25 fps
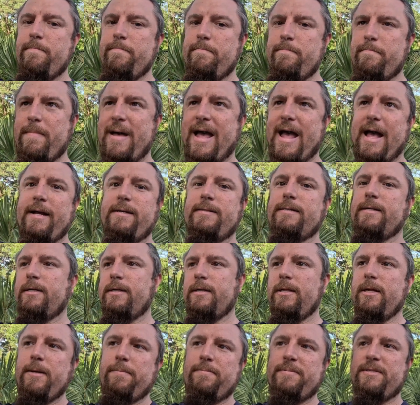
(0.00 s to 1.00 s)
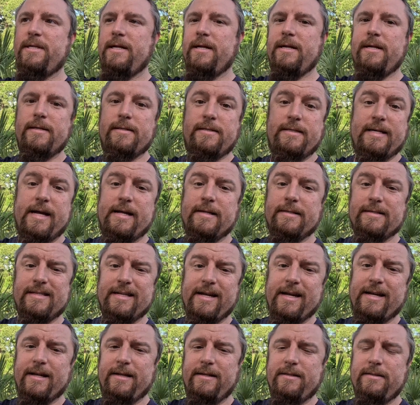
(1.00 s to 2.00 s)
max eclipse in 10
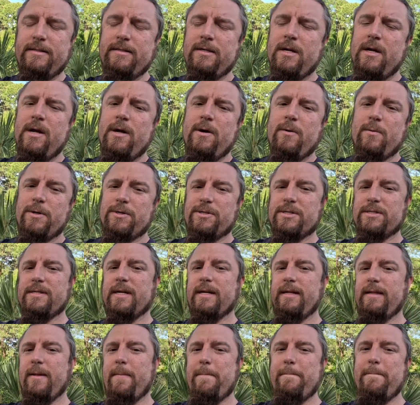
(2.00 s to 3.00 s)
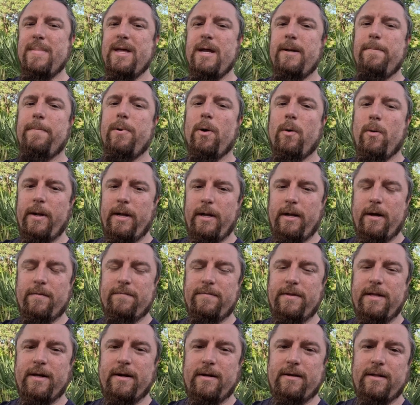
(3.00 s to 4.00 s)
seconds, which is like the midpoint
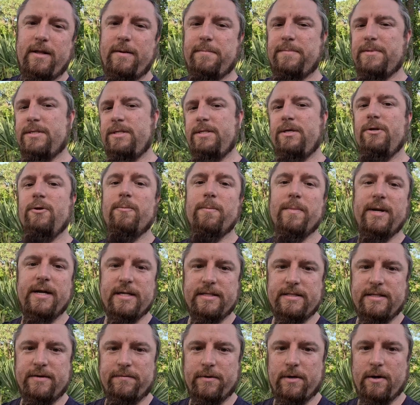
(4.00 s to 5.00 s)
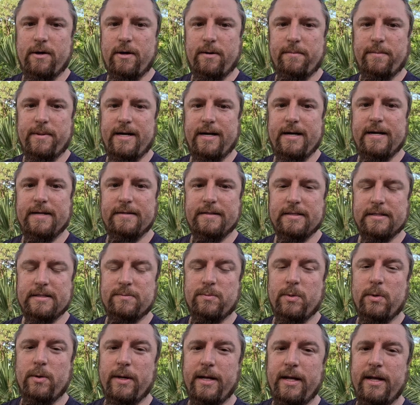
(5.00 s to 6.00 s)
of the eclipse. 2 minutes have gone by at this
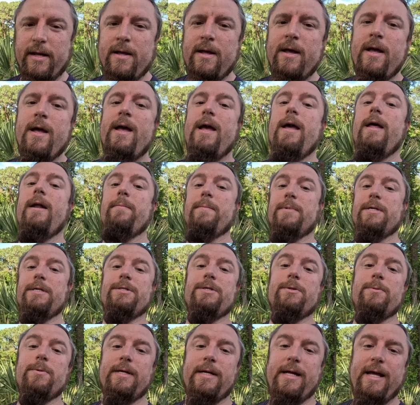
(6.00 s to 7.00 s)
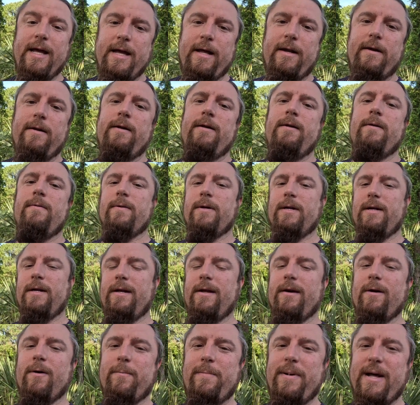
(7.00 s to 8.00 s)
point, and I'm gonna do it again. We're gonna
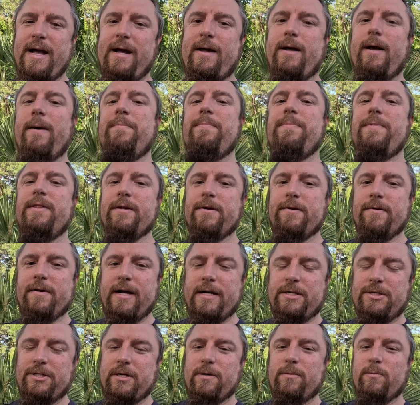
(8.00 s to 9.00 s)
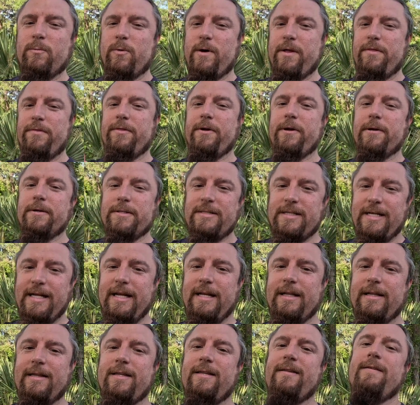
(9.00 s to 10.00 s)
go back up the direction.
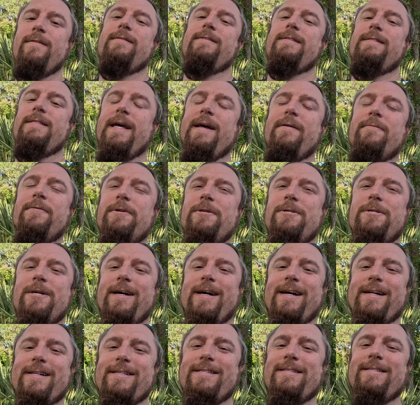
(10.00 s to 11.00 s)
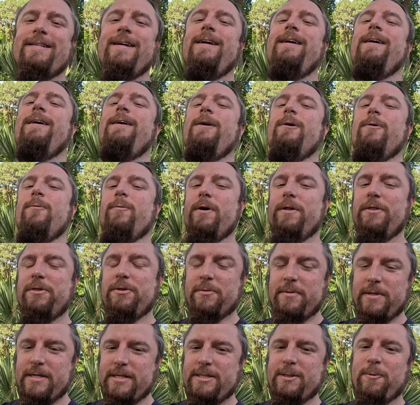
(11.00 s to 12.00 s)
1/13th, 7 shots.
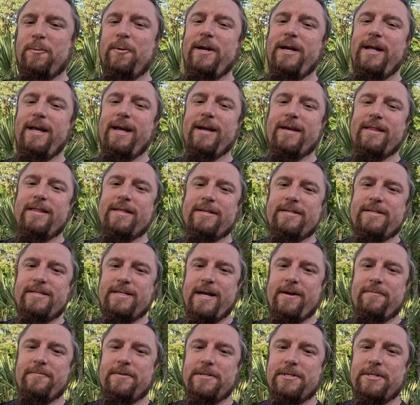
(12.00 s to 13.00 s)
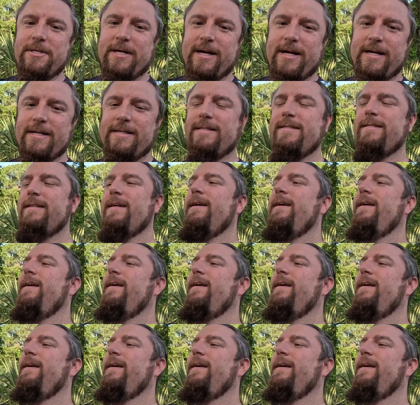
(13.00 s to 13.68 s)
1/320th, 7 shots.